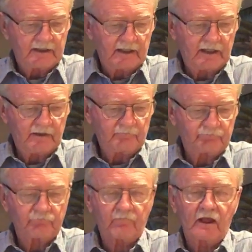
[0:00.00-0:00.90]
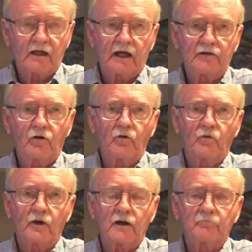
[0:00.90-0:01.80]
I
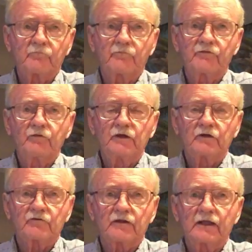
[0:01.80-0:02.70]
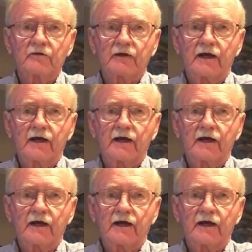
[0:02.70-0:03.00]
know a few years later,